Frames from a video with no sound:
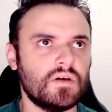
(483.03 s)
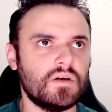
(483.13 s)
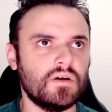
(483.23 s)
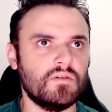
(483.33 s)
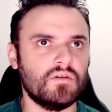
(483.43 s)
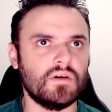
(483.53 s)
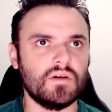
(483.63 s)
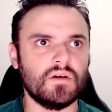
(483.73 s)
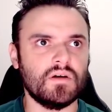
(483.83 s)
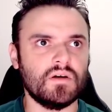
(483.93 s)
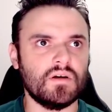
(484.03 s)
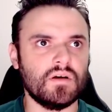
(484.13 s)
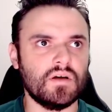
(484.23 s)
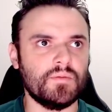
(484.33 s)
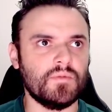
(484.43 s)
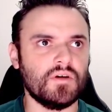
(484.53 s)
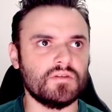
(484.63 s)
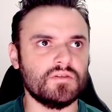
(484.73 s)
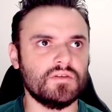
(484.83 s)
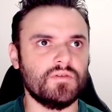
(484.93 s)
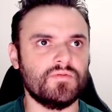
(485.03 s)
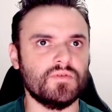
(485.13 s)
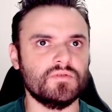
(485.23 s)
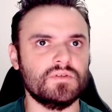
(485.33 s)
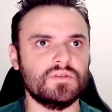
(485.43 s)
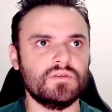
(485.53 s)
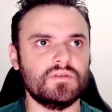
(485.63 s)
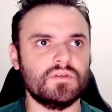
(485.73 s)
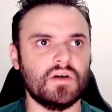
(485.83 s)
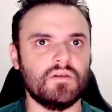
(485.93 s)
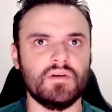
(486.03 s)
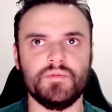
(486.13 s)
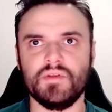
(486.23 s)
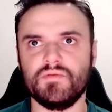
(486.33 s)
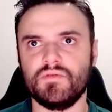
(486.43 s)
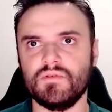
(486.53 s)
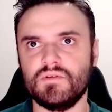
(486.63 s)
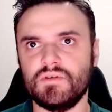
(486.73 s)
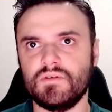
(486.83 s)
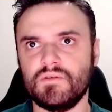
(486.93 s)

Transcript: Oh, I'm not in the folder. Now I'm in the folder.